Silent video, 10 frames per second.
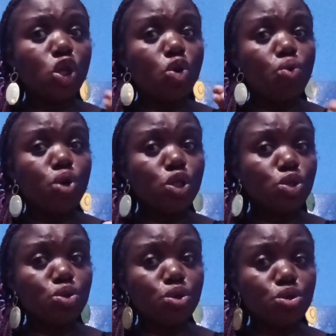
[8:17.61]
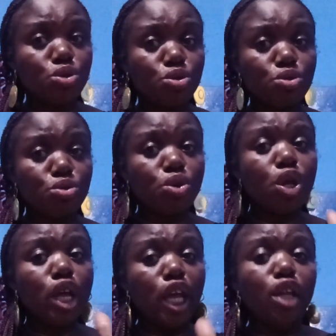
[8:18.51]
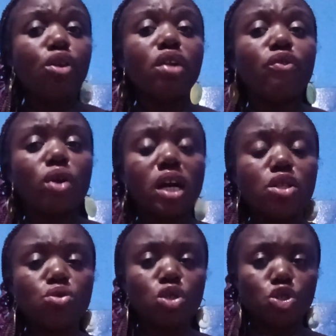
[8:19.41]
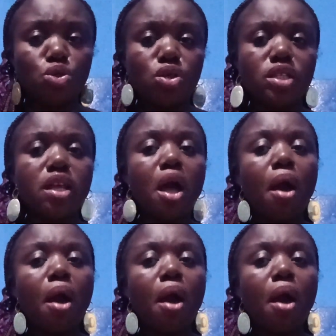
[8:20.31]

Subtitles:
on what you're going to do in order for her to enjoy it.